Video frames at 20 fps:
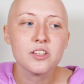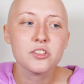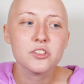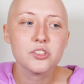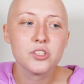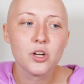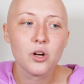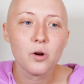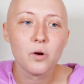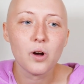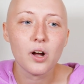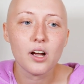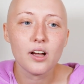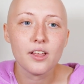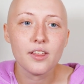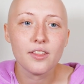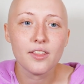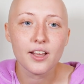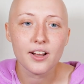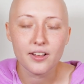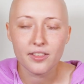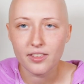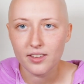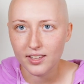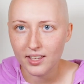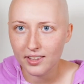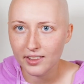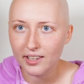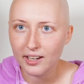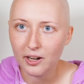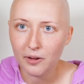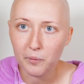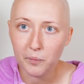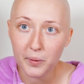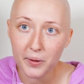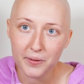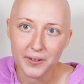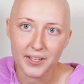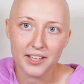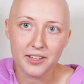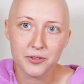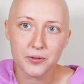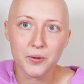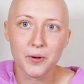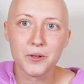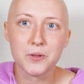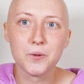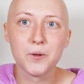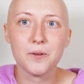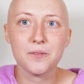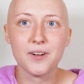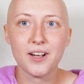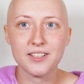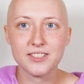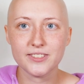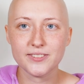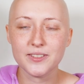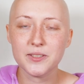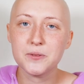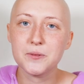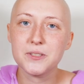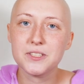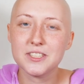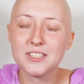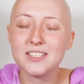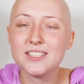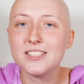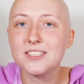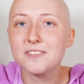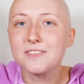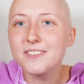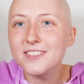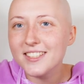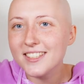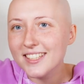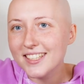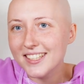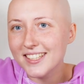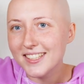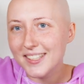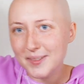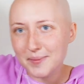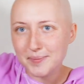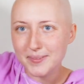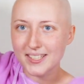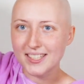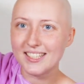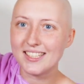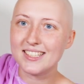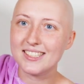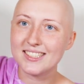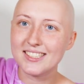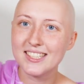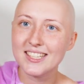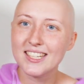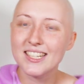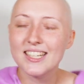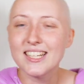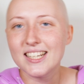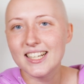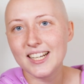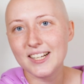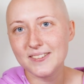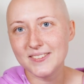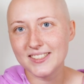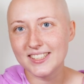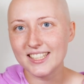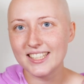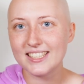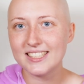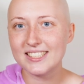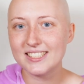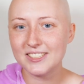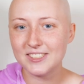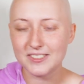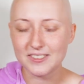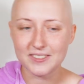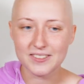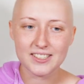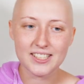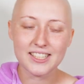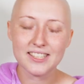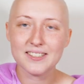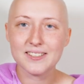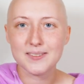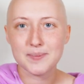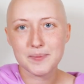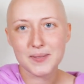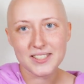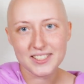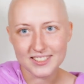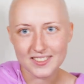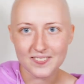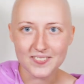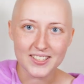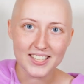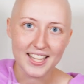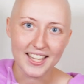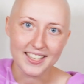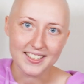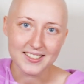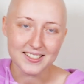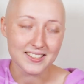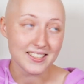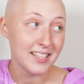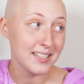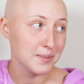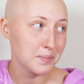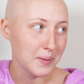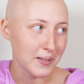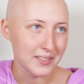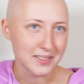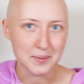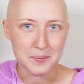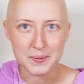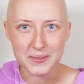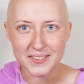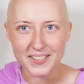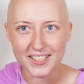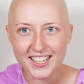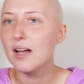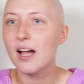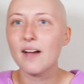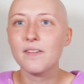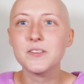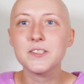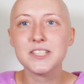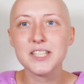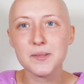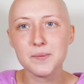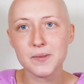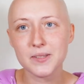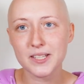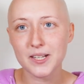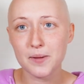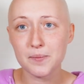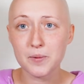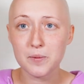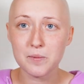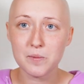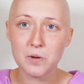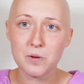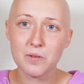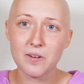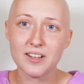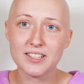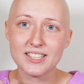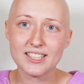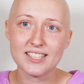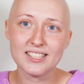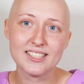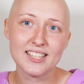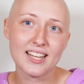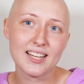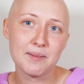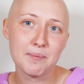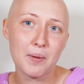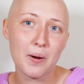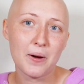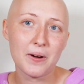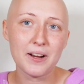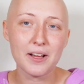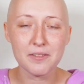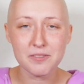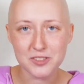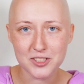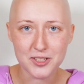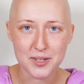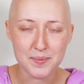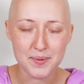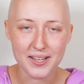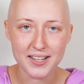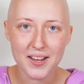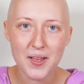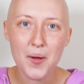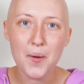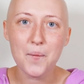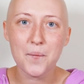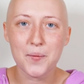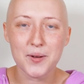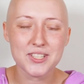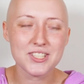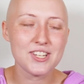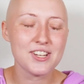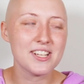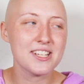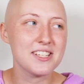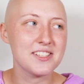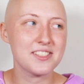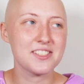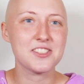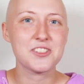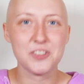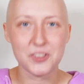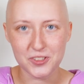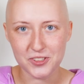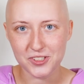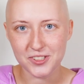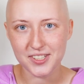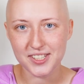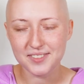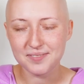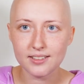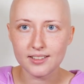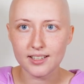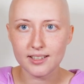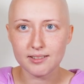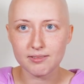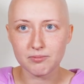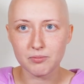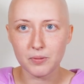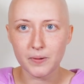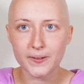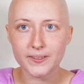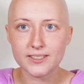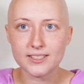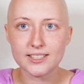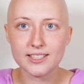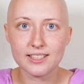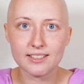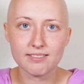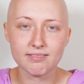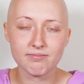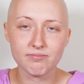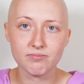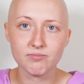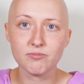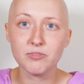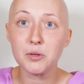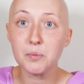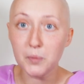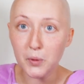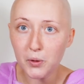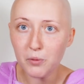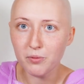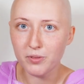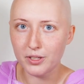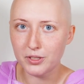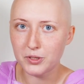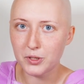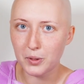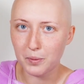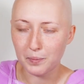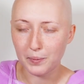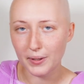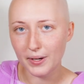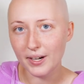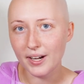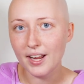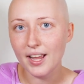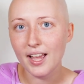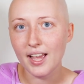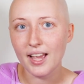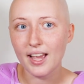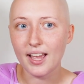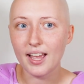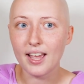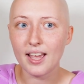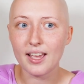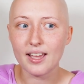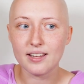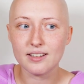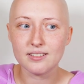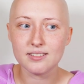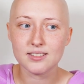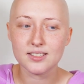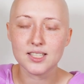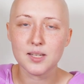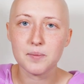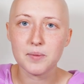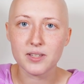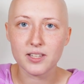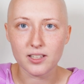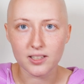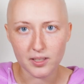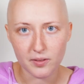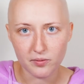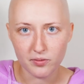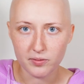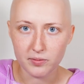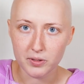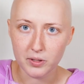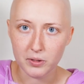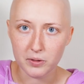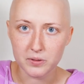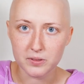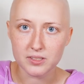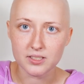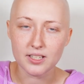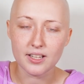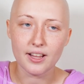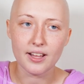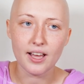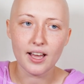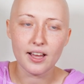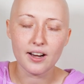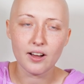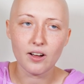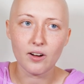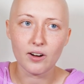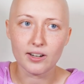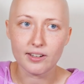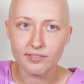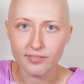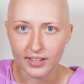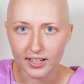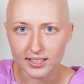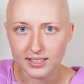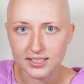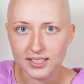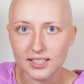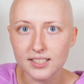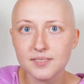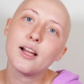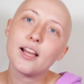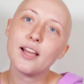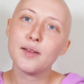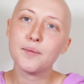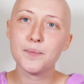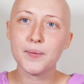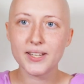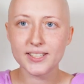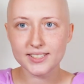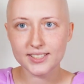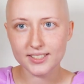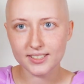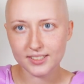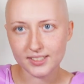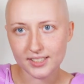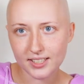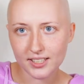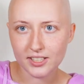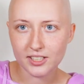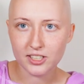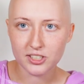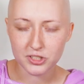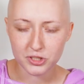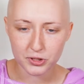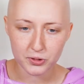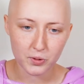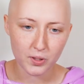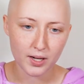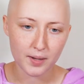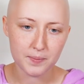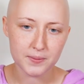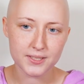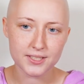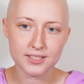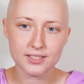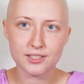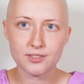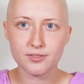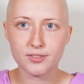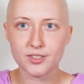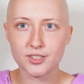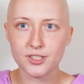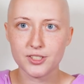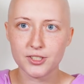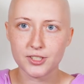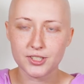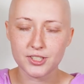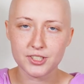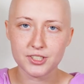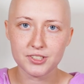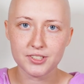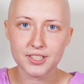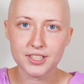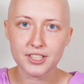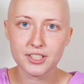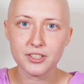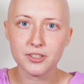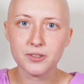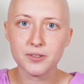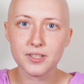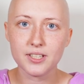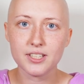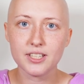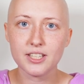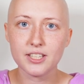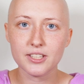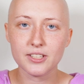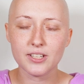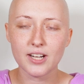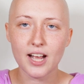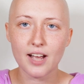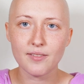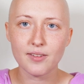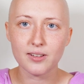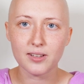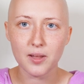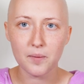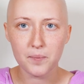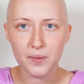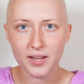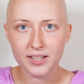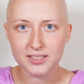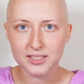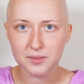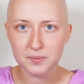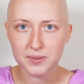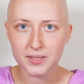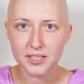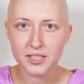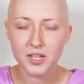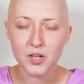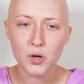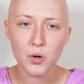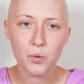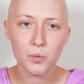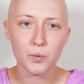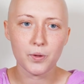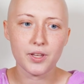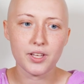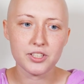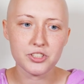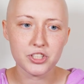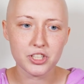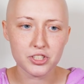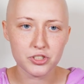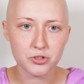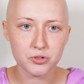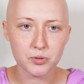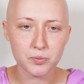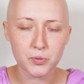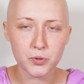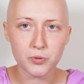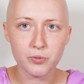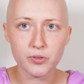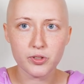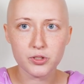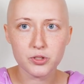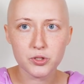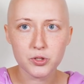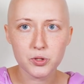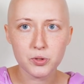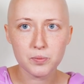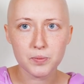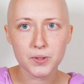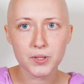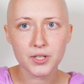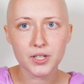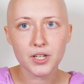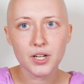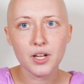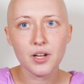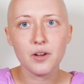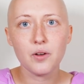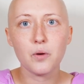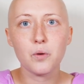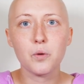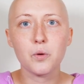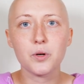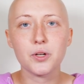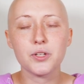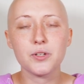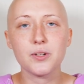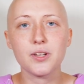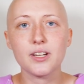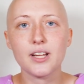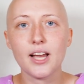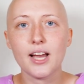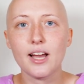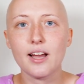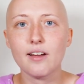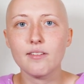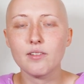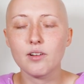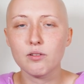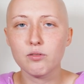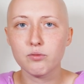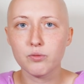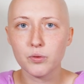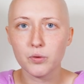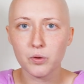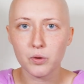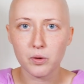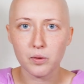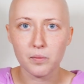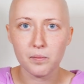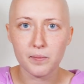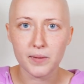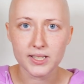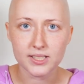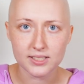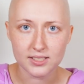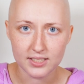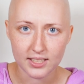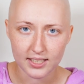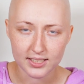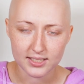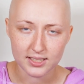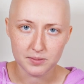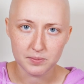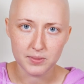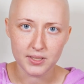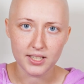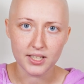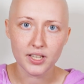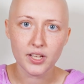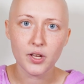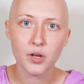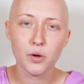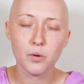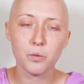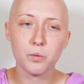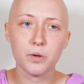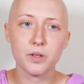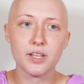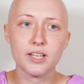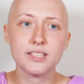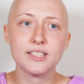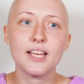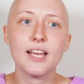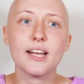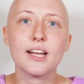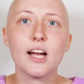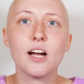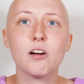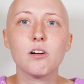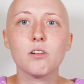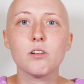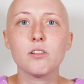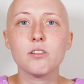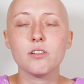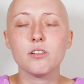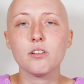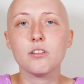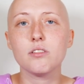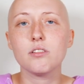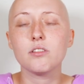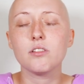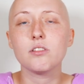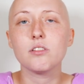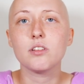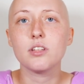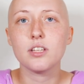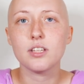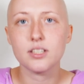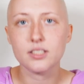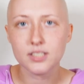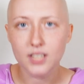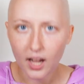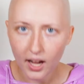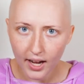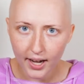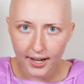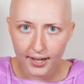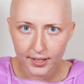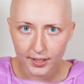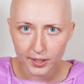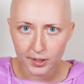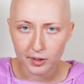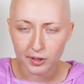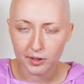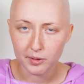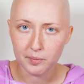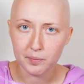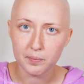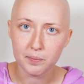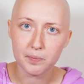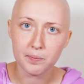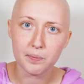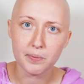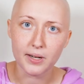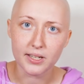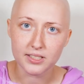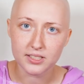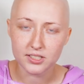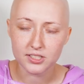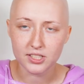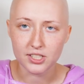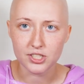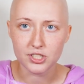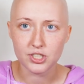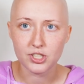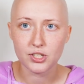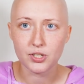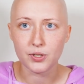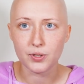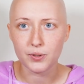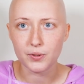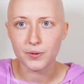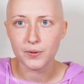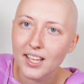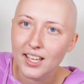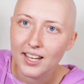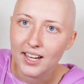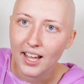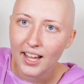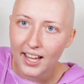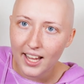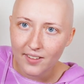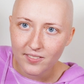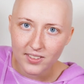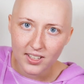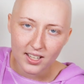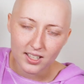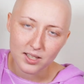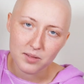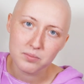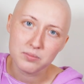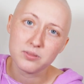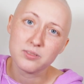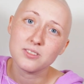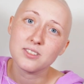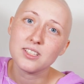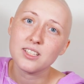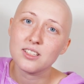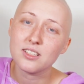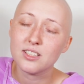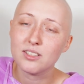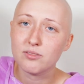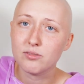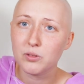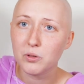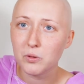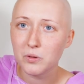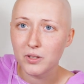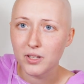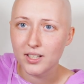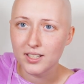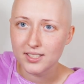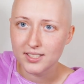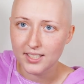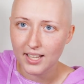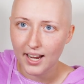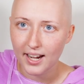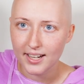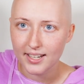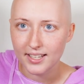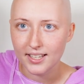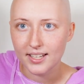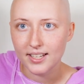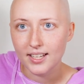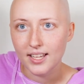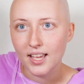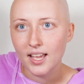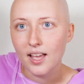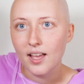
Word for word: So they're thinking that I will get through all 12 rounds of it, which is really good because I would like to kill as much of the cancer as possible. After chemotherapy, we move on to the second part of treatment, which is surgery. They want to remove the tumor and some of the lymph nodes that are affected. And basically there are two options for surgery. You can either have a lumpectomy where they just remove the tumor or you can have a full mastectomy where they take out the entire breast tissue. And I have not completely fully decided